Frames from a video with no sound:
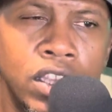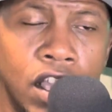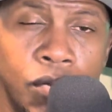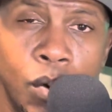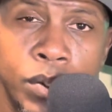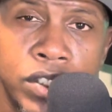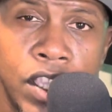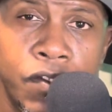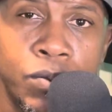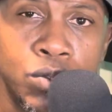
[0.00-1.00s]
Love what we're
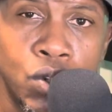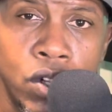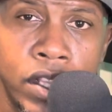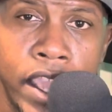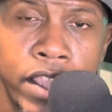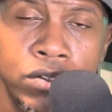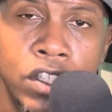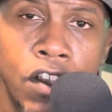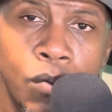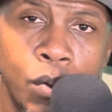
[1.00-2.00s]
seeing from Jordan Daniels.
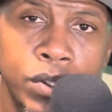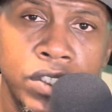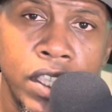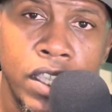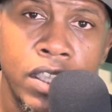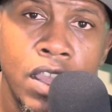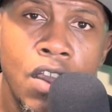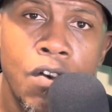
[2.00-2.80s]
Love what we're seeing